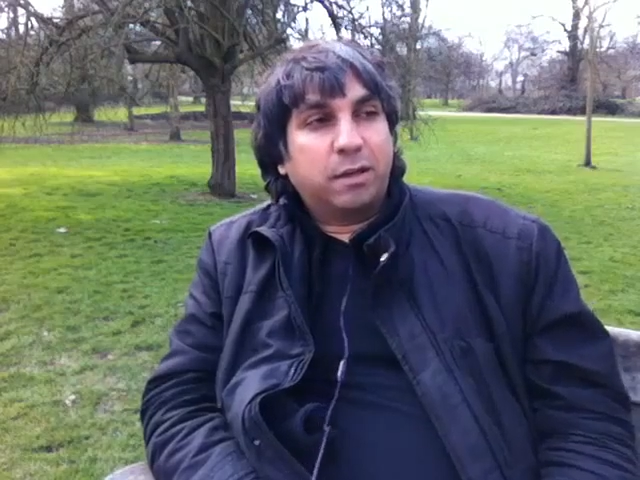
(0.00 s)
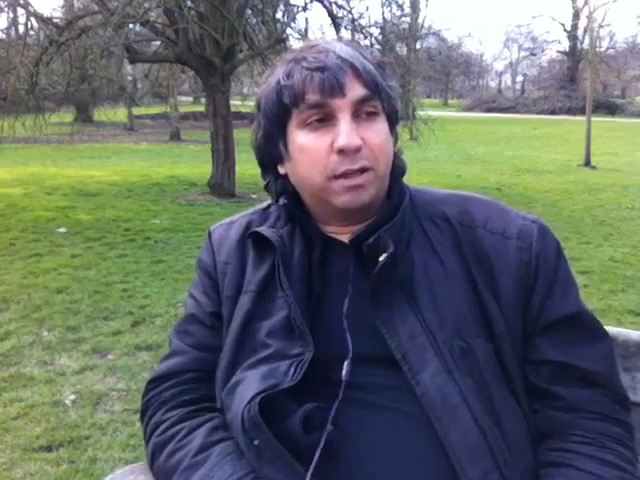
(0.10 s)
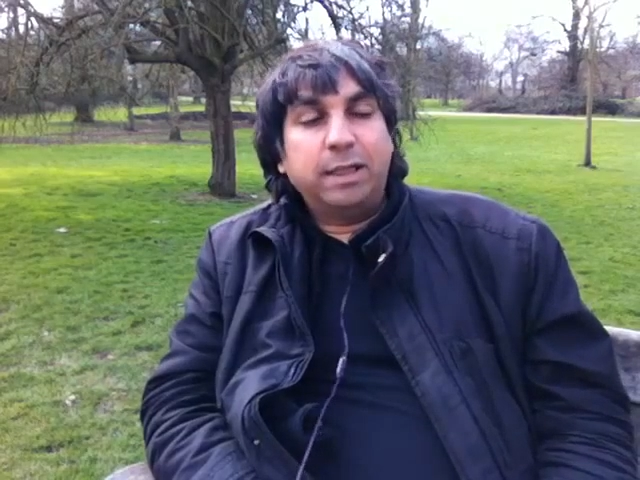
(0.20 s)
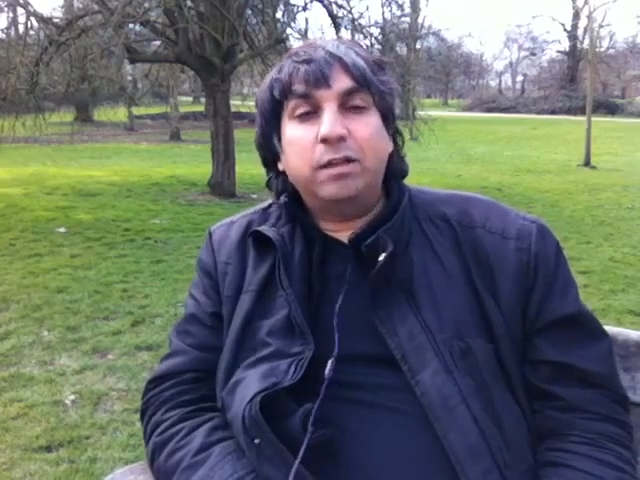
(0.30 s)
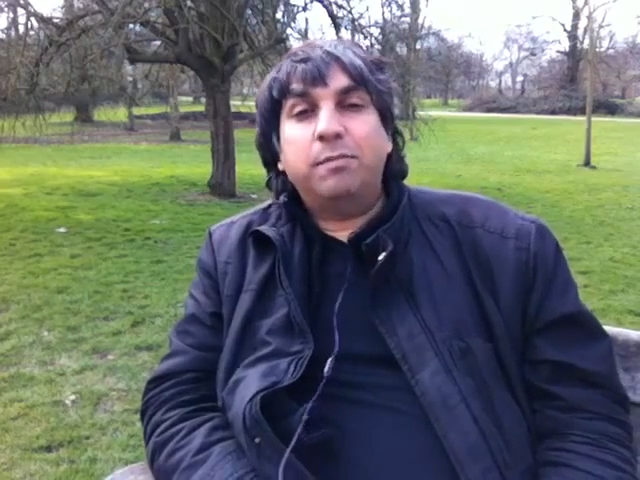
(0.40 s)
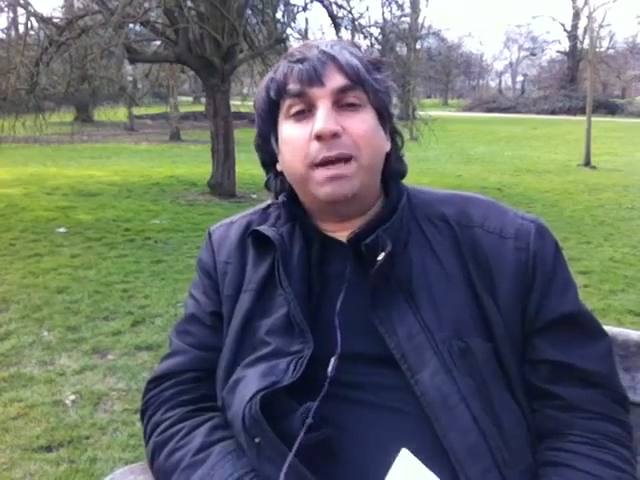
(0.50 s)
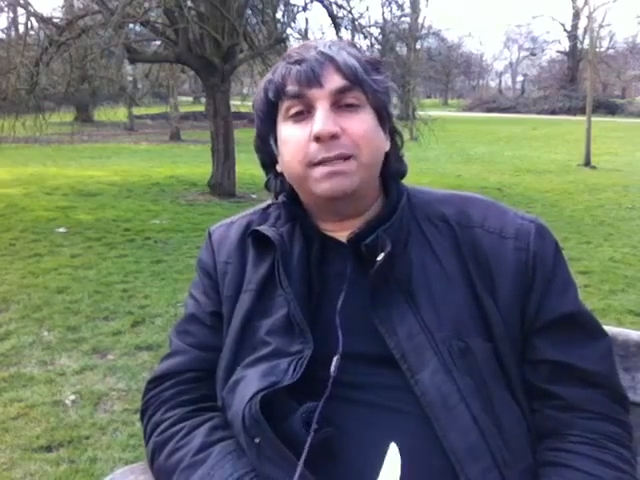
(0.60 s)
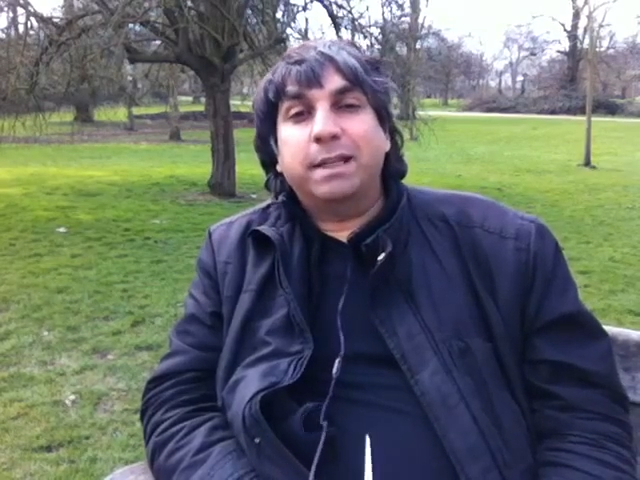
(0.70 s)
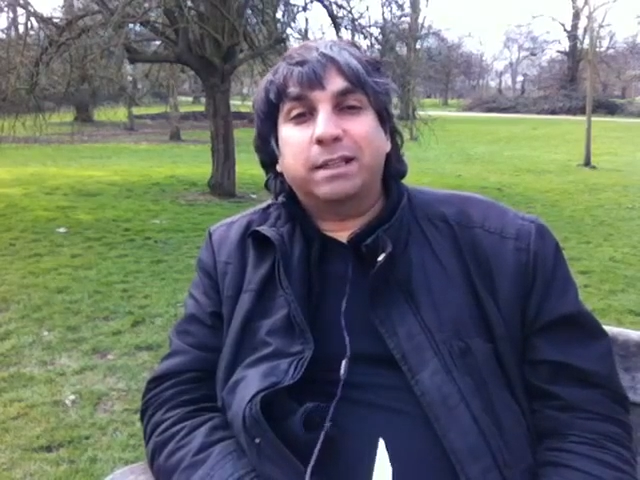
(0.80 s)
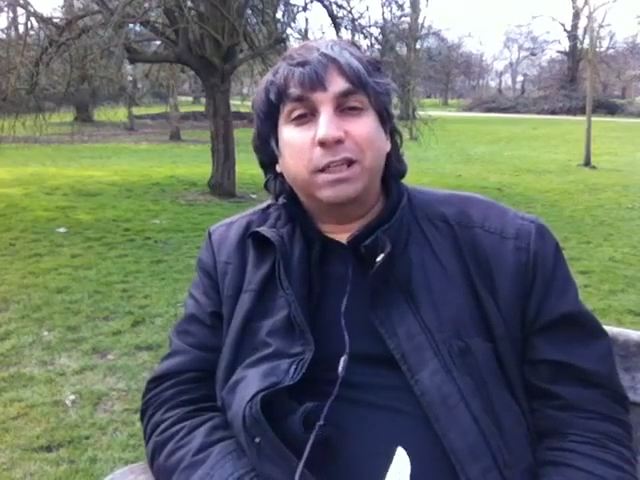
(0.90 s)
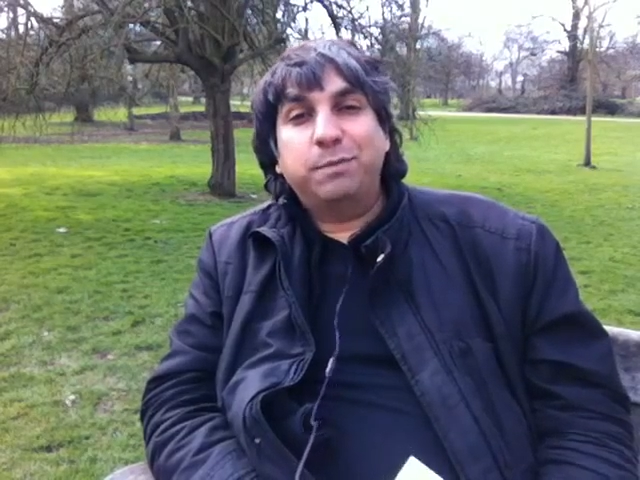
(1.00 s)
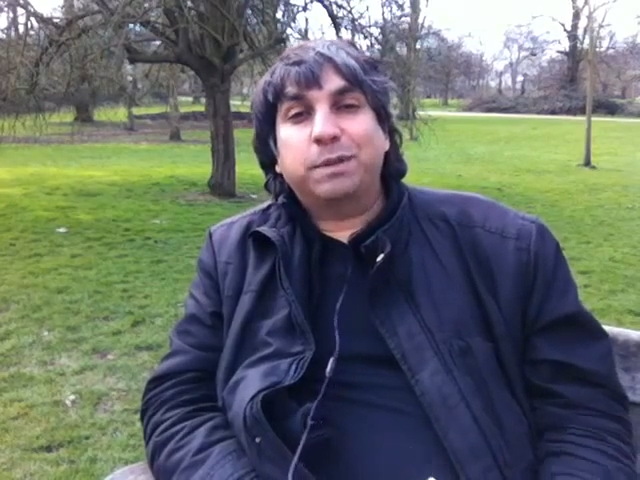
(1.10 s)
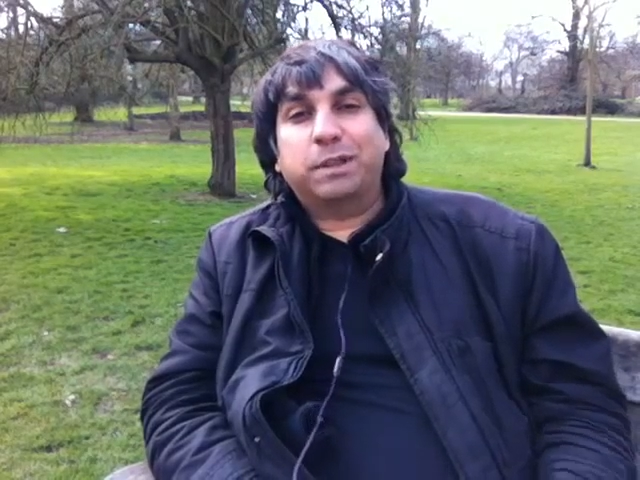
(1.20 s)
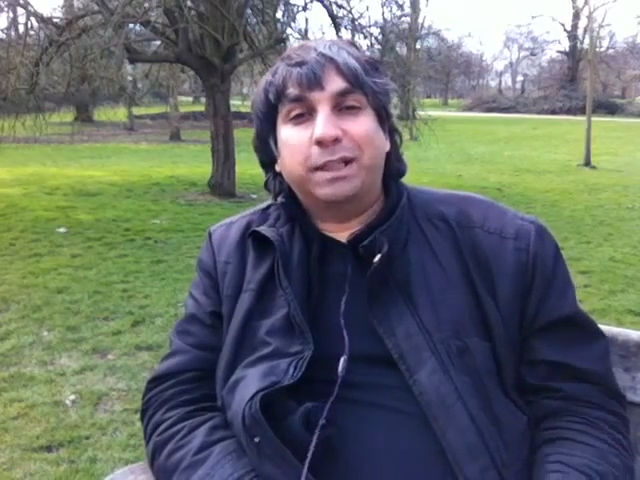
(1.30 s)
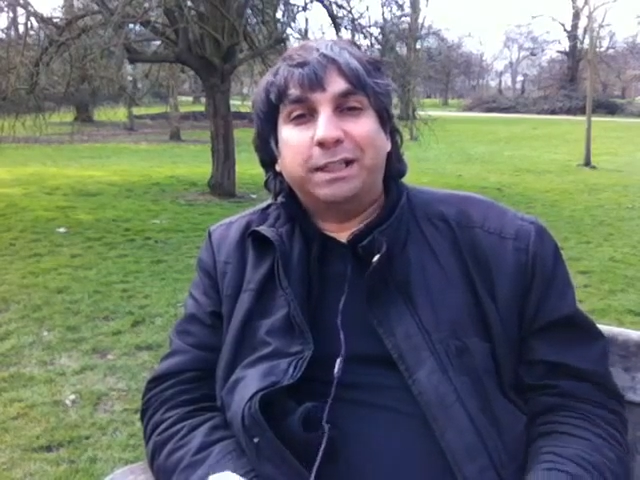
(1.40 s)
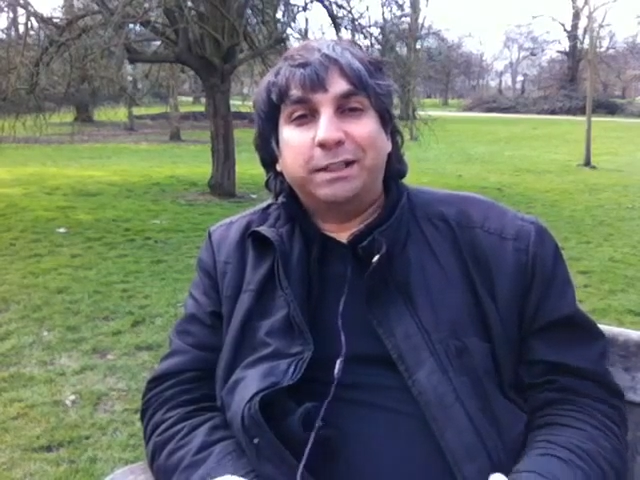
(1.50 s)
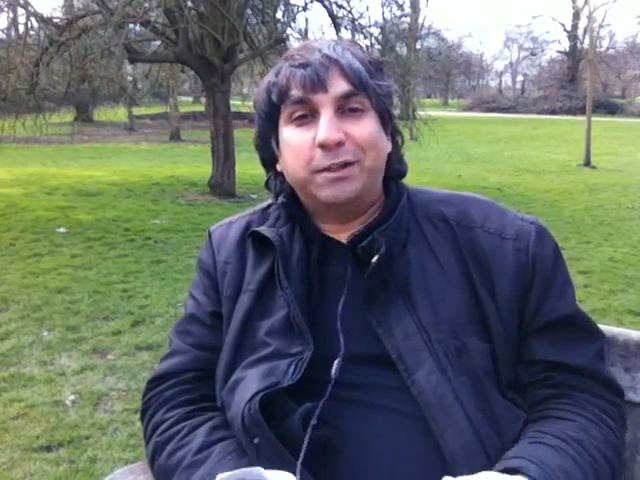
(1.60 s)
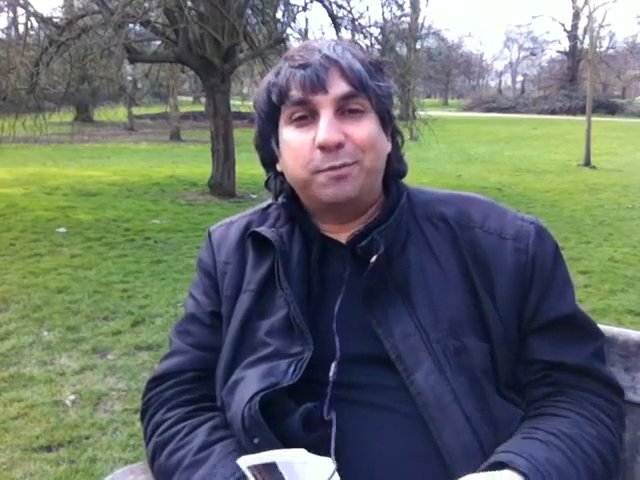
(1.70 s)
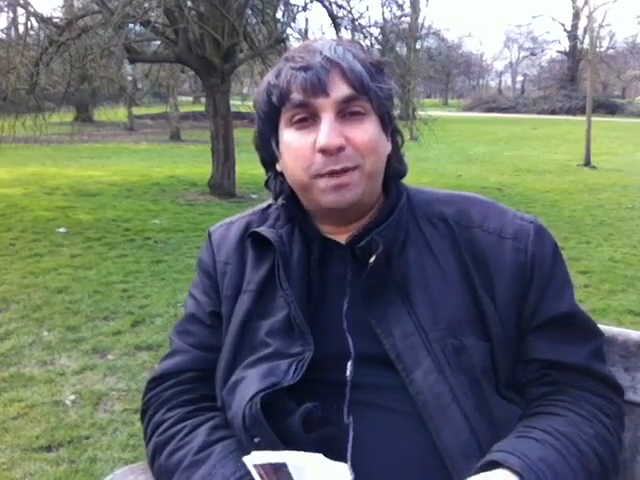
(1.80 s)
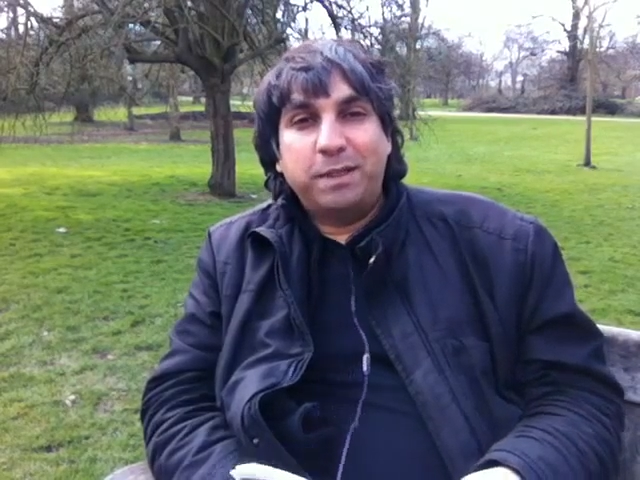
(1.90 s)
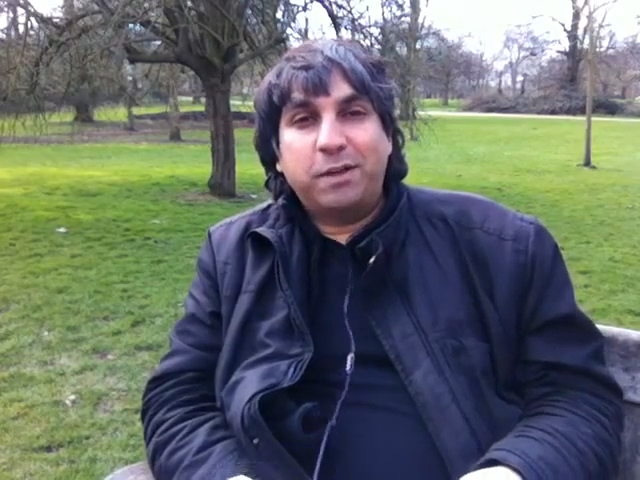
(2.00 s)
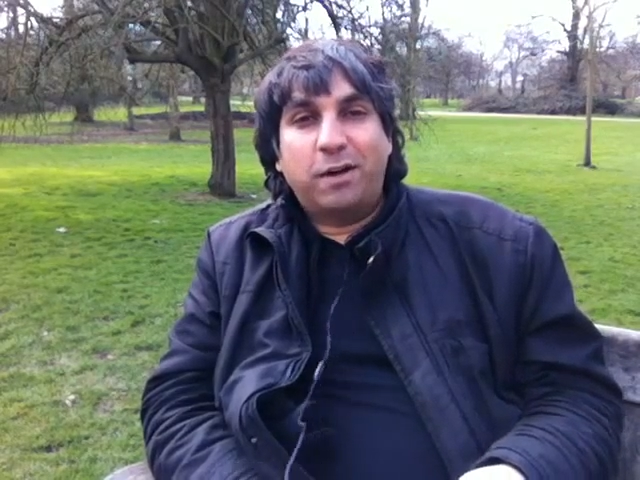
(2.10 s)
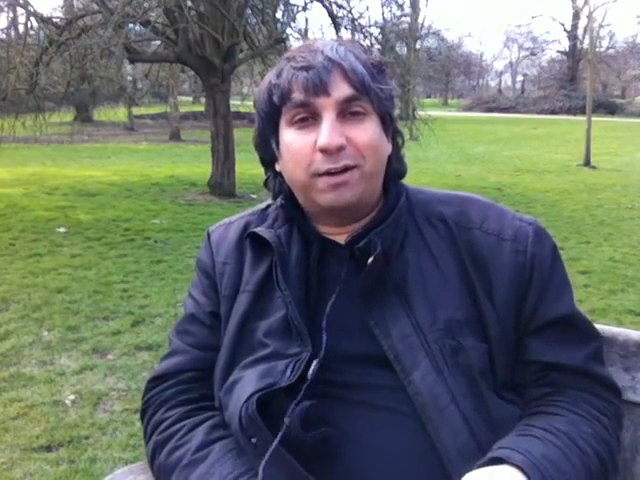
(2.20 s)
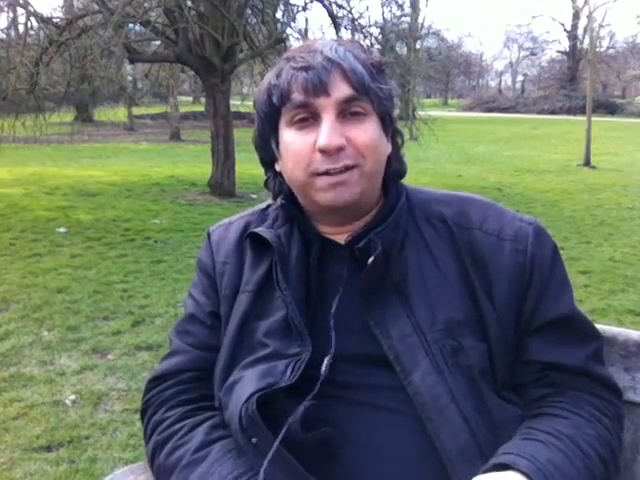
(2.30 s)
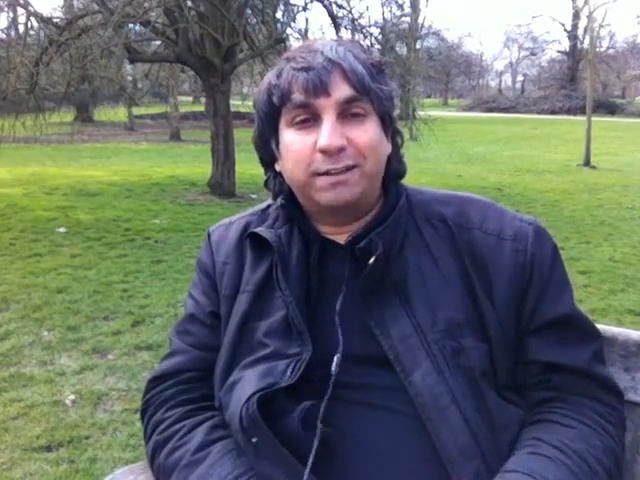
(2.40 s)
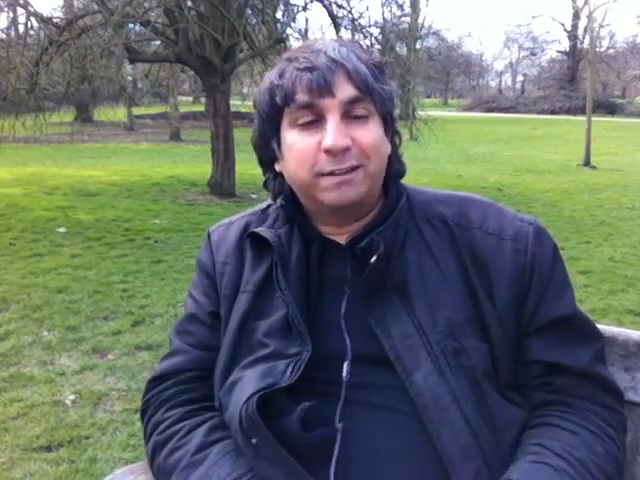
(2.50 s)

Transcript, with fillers: Clean your mind and keep it clean. Be the guard.